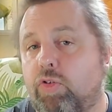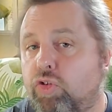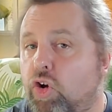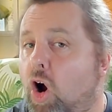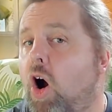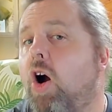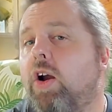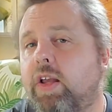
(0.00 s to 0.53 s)
to
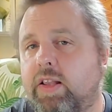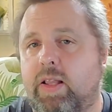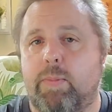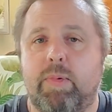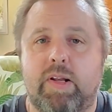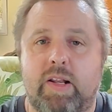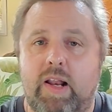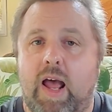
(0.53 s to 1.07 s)
target
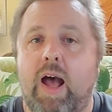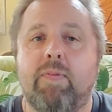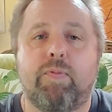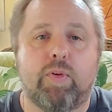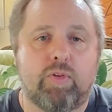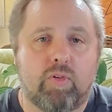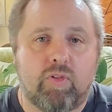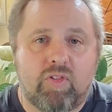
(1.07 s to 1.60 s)
them in an
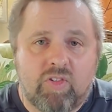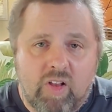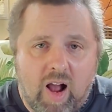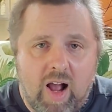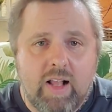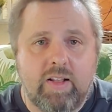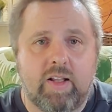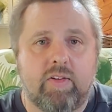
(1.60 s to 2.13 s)
effort to
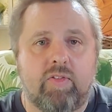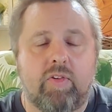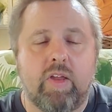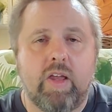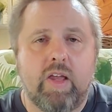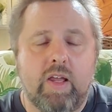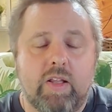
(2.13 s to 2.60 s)
silence